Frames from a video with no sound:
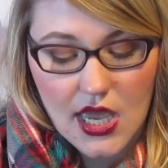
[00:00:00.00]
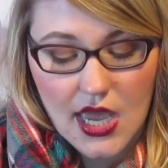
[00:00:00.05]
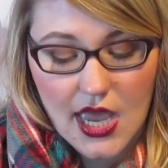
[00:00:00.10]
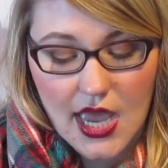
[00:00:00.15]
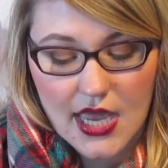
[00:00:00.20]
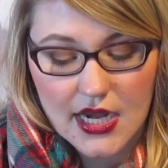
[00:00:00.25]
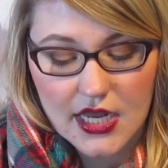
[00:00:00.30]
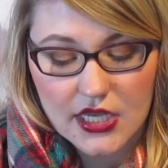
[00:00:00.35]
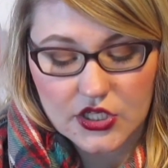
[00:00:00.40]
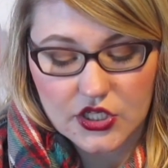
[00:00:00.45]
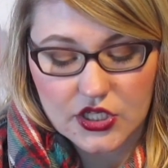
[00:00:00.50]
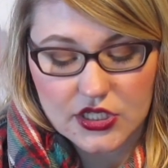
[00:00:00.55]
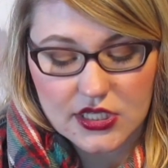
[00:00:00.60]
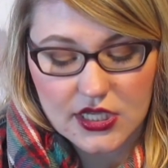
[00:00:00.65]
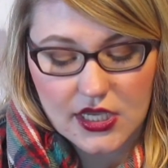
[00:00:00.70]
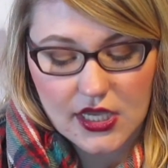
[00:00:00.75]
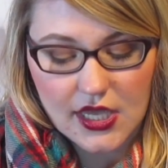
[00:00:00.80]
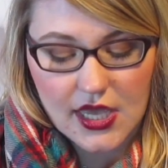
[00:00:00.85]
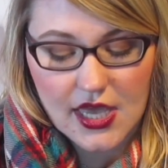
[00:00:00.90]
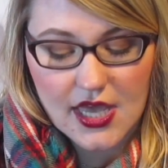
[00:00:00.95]
And it just
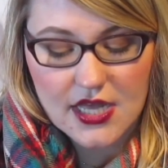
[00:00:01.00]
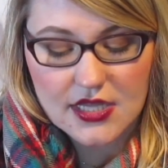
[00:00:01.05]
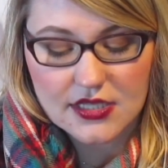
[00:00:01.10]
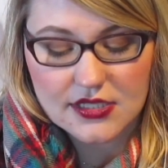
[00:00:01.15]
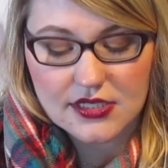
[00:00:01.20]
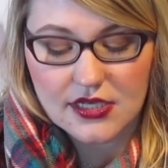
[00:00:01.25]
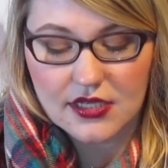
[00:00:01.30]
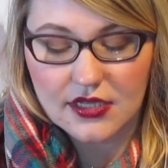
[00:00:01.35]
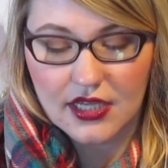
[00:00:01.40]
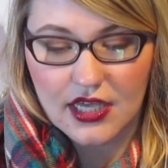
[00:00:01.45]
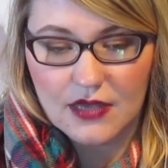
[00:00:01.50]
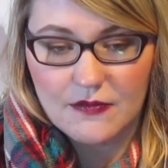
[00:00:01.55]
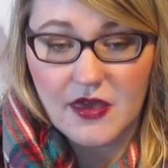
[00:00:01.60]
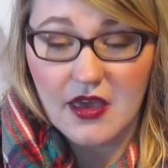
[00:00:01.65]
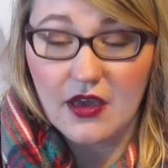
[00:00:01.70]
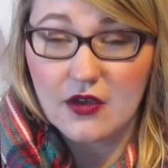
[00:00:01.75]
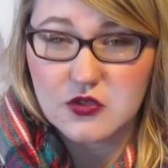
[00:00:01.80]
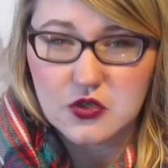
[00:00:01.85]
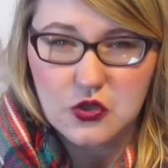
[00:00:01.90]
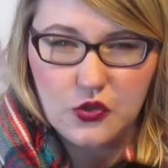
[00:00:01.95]
like instantly
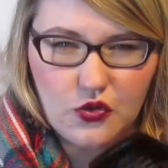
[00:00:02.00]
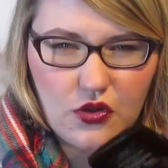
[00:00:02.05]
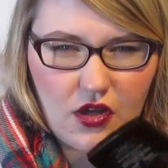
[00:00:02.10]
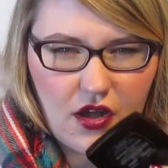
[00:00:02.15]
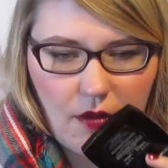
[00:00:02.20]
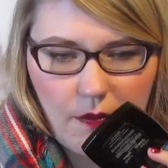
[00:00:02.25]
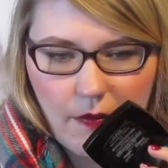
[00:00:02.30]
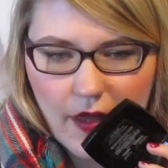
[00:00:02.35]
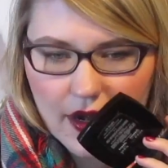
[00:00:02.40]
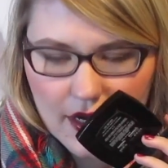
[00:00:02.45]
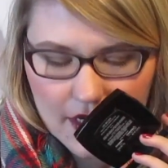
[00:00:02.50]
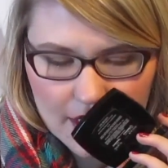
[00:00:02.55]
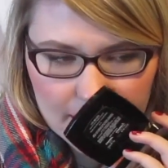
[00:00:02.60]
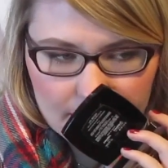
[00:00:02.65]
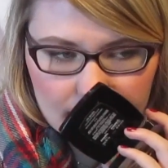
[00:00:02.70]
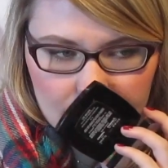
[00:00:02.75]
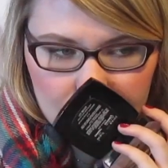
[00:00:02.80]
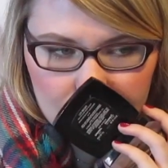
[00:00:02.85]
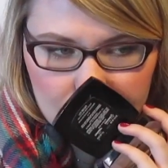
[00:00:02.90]
makes you look better.